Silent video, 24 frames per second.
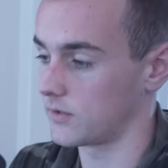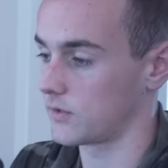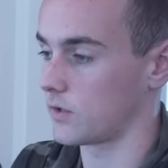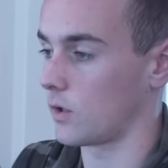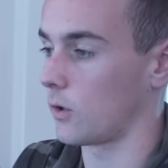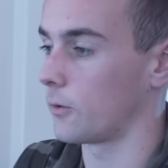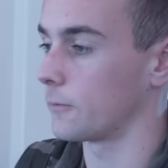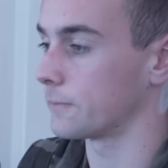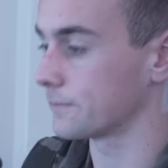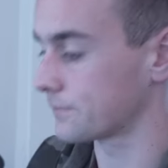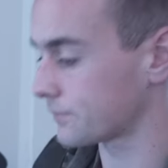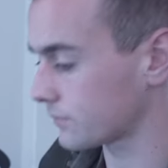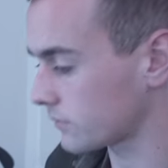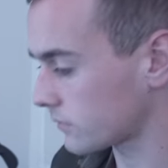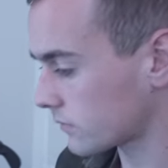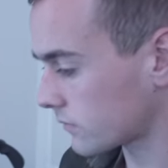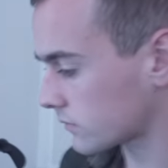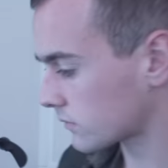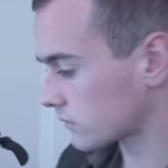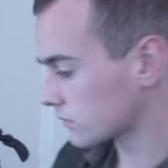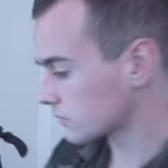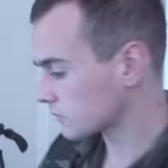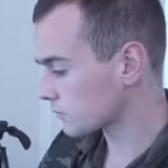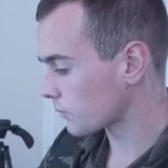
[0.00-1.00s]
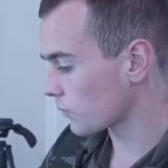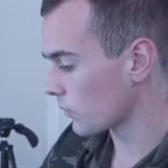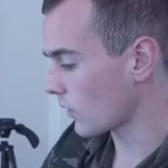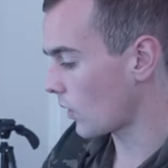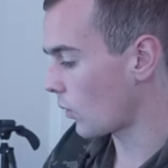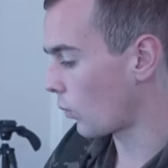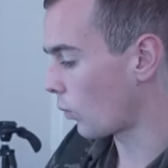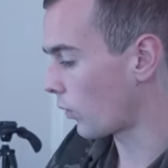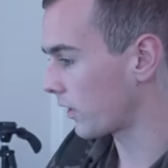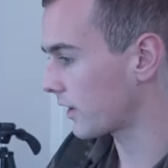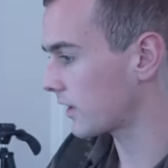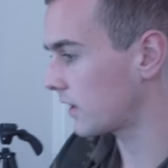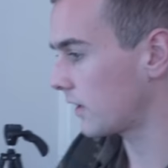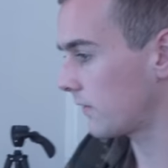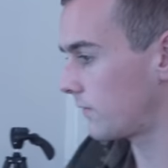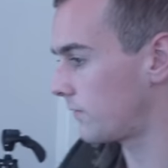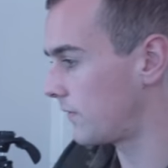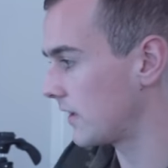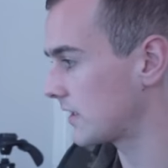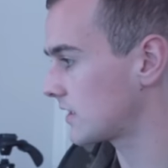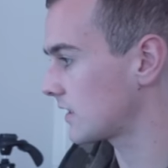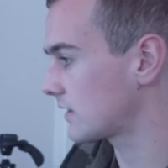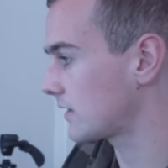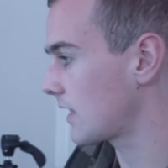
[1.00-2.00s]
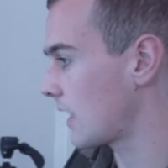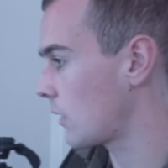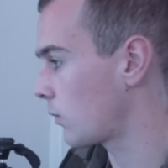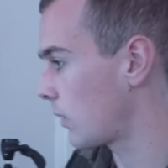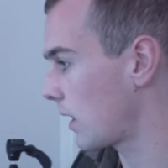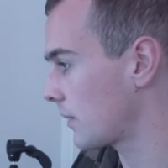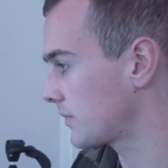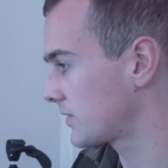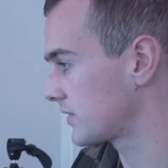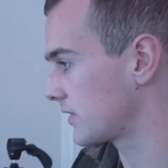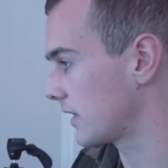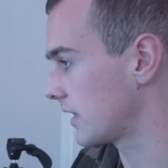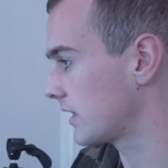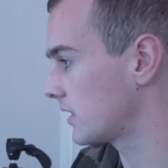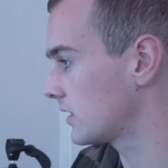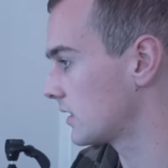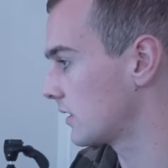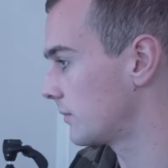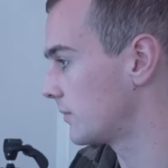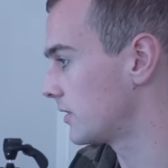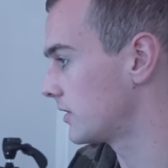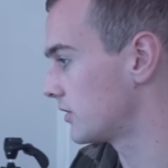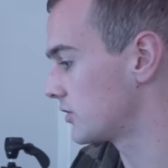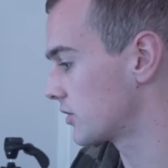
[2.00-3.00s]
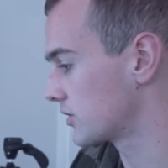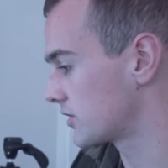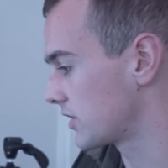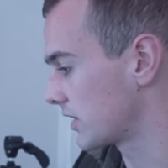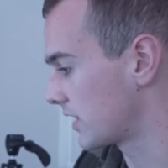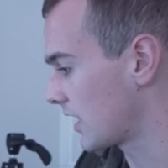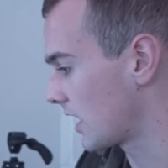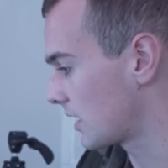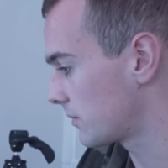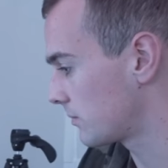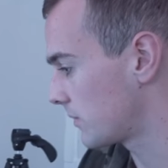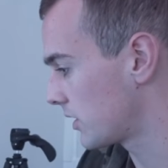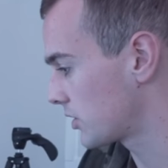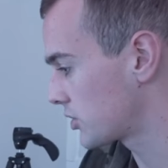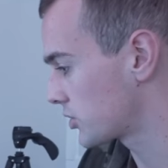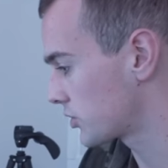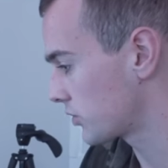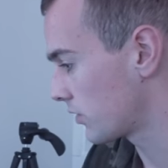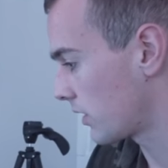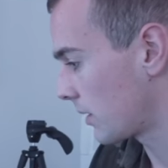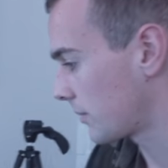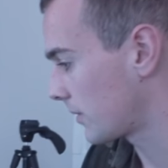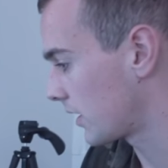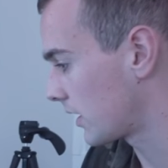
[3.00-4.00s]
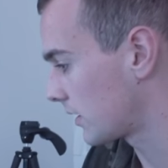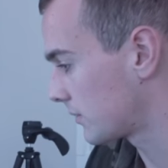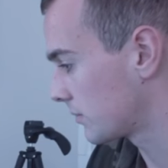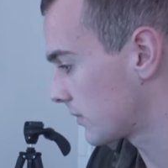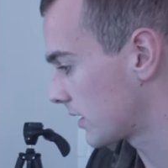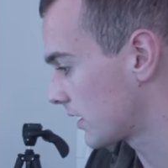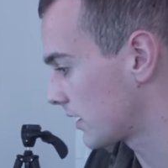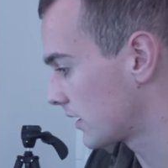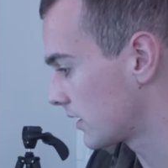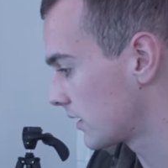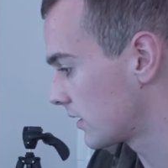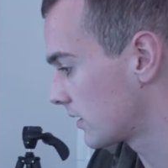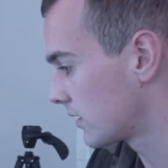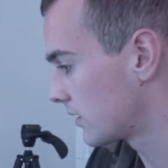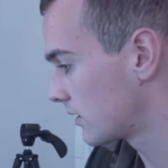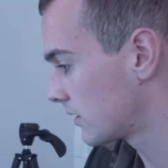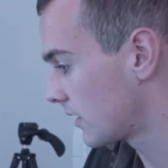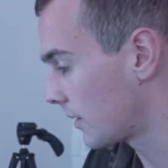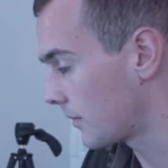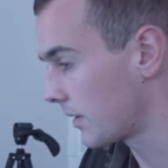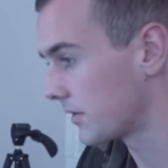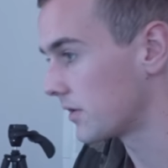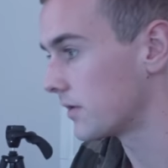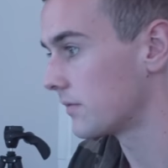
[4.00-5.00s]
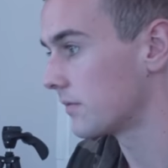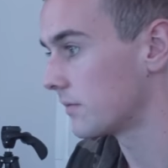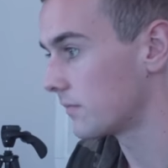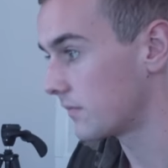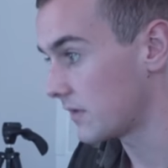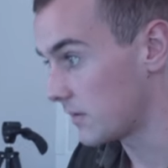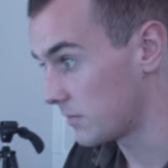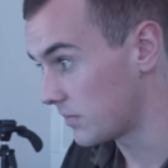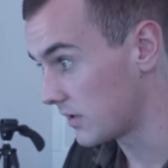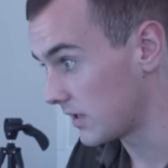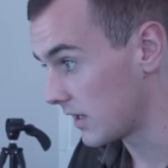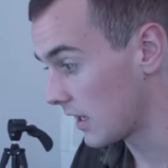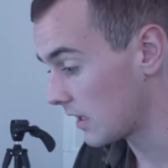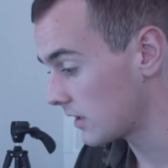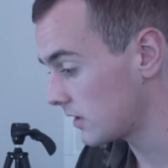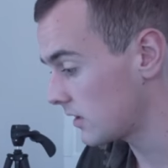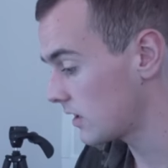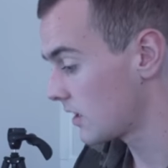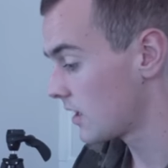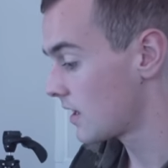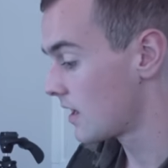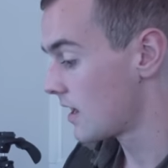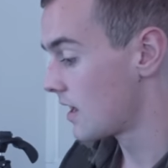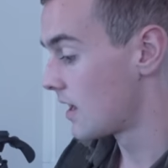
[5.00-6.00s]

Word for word: So we're gonna visit that website. Let me just again make sure I'm on my I'm on the V P N.